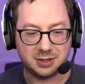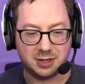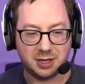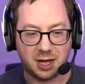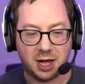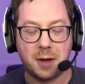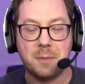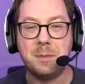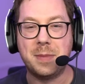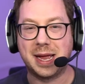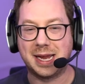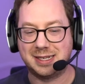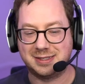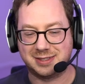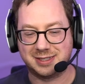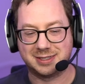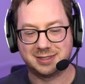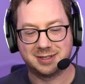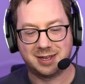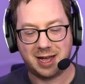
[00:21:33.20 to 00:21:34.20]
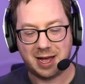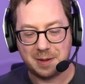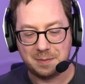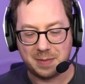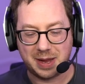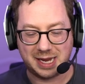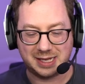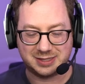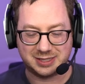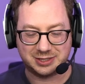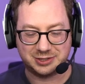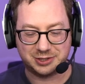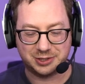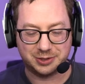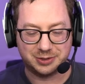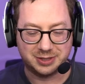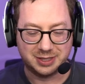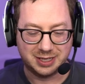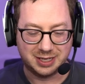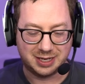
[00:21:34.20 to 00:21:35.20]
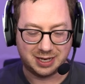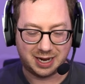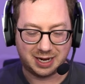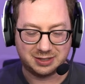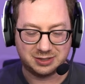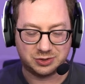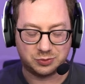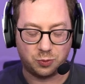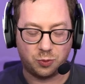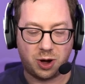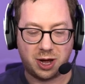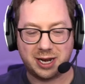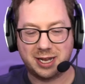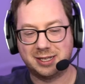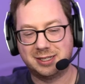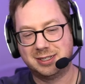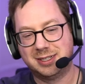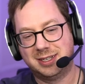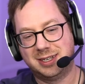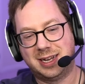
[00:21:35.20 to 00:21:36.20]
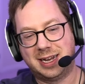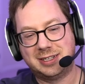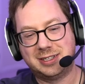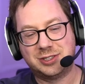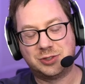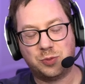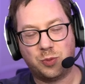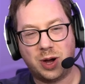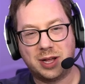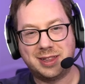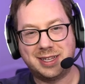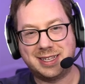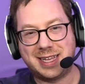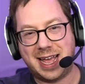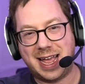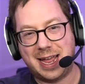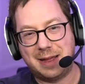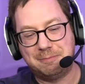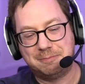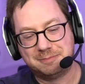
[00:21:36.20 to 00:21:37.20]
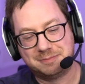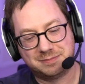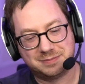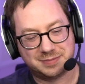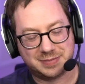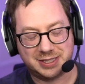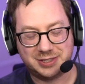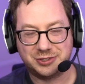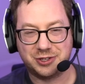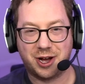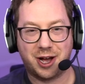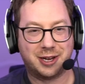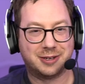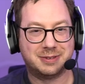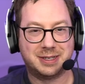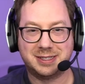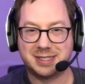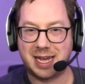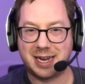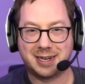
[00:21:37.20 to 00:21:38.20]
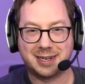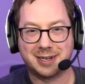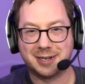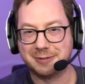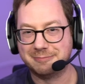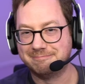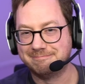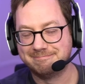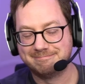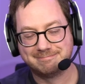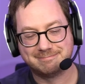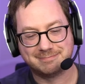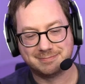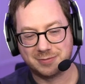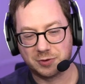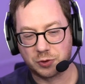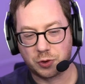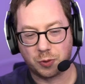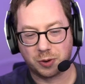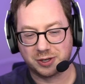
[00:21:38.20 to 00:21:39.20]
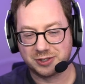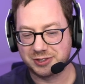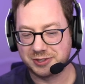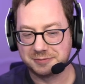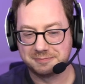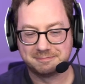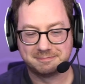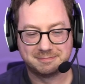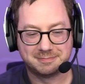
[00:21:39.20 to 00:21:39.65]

Amazing. Amazing, dude. I just won it. I just won the game. He's gone. He's out of here. Of course.